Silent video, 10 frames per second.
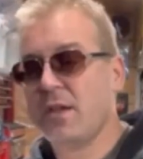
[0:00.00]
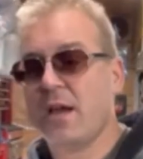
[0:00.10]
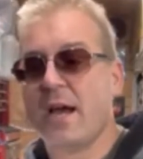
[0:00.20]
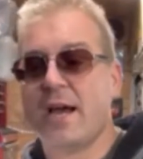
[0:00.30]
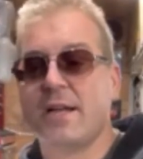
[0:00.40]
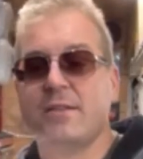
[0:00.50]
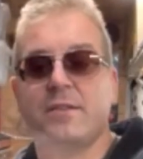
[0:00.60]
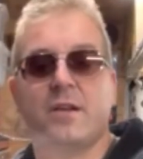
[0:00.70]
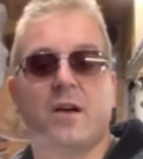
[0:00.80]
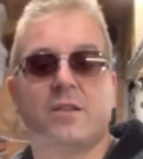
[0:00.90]
and
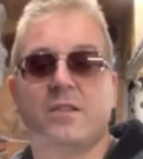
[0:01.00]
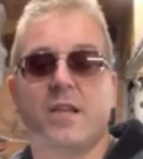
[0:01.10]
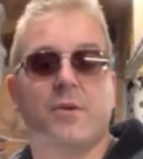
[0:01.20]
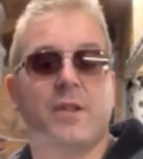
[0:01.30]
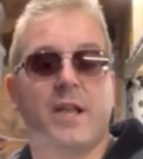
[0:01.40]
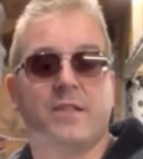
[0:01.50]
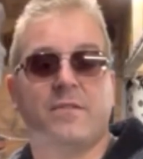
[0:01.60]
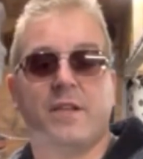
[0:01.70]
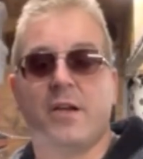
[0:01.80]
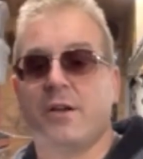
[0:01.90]
uh, I'll see you on the next
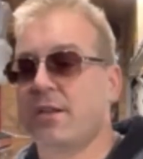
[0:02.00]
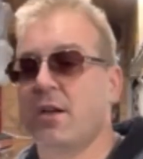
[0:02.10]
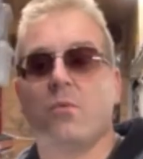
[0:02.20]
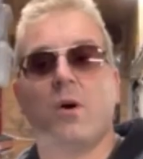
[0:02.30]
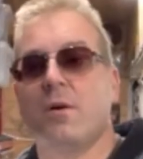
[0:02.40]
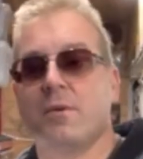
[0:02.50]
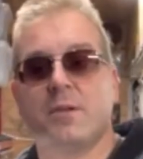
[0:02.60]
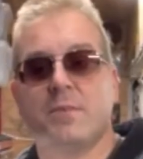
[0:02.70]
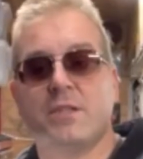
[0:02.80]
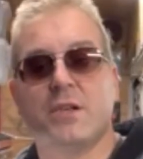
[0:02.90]
video. I don't know what I'm going
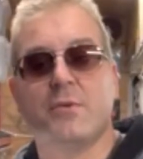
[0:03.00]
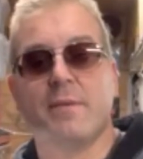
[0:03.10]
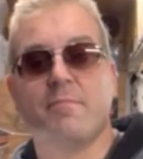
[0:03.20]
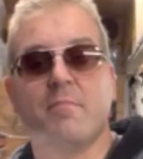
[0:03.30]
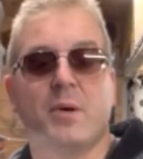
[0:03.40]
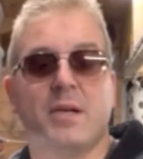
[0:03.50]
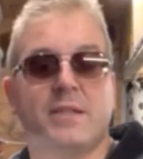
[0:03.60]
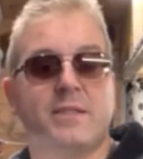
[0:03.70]
to be doing, but